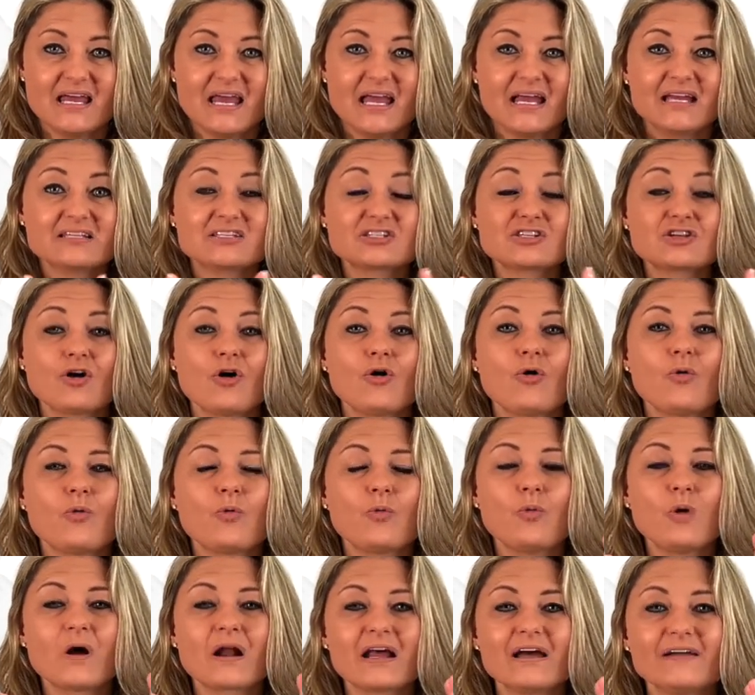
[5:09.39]
And so
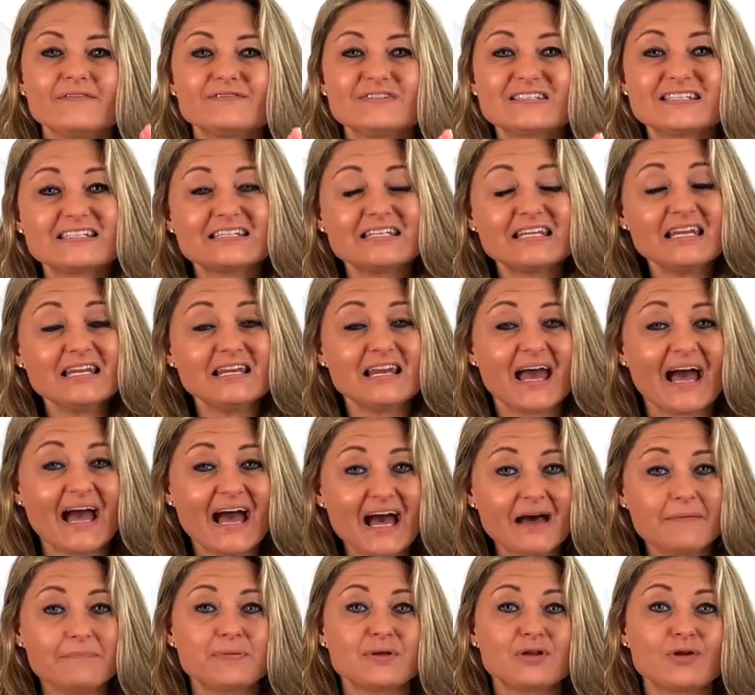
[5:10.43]
what I've seen
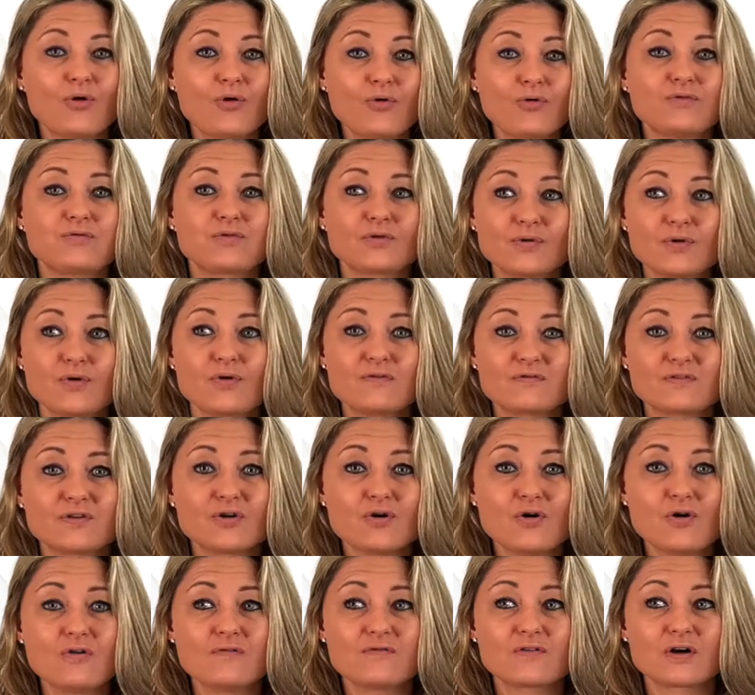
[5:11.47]
happen over and over and
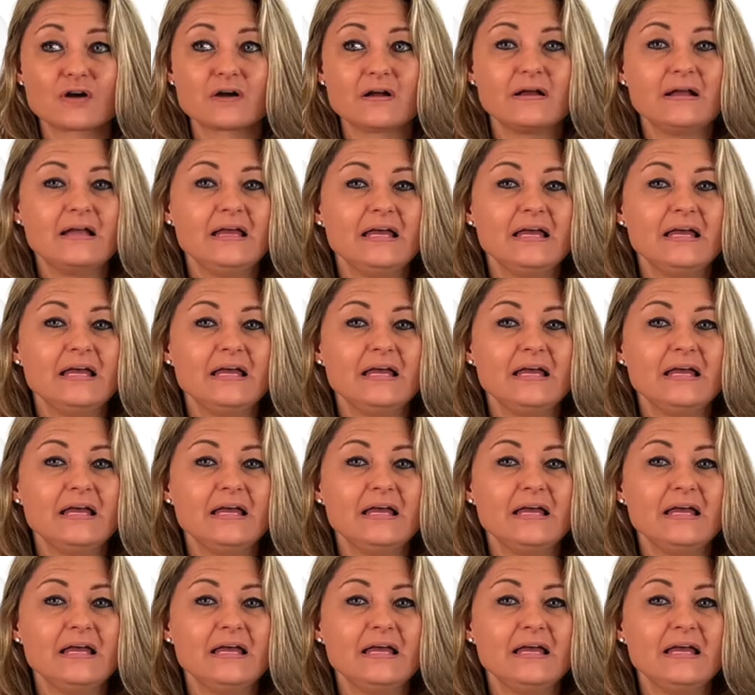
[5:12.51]
over